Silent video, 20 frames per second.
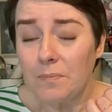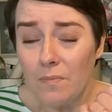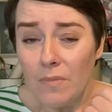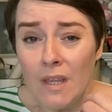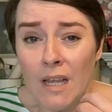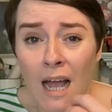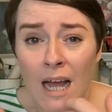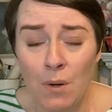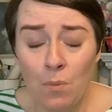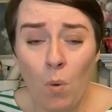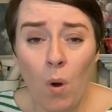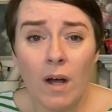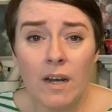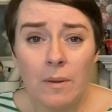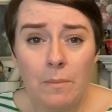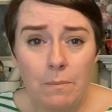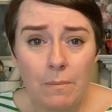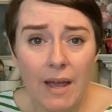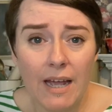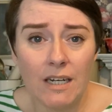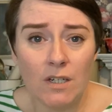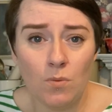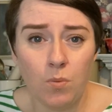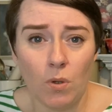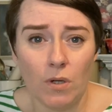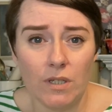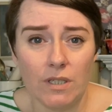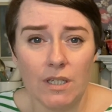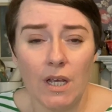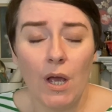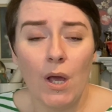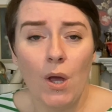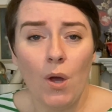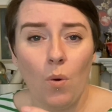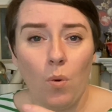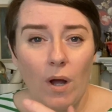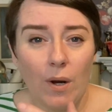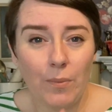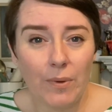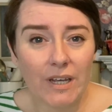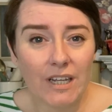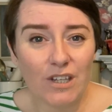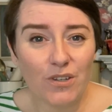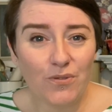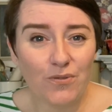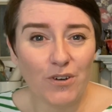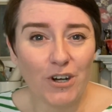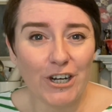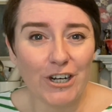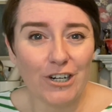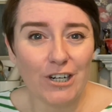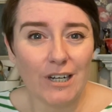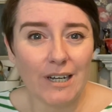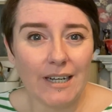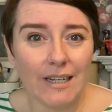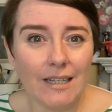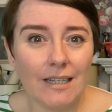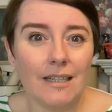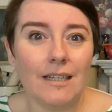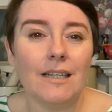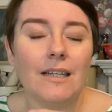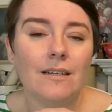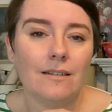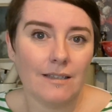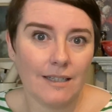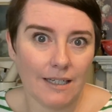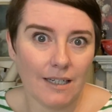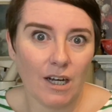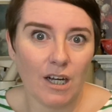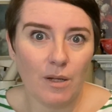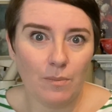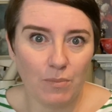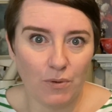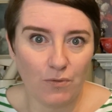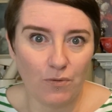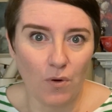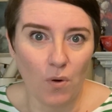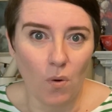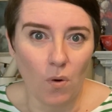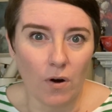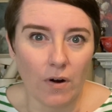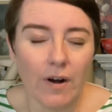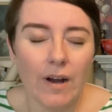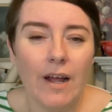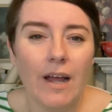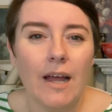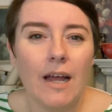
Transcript: And what it meant was when we had the fire lighting the night before,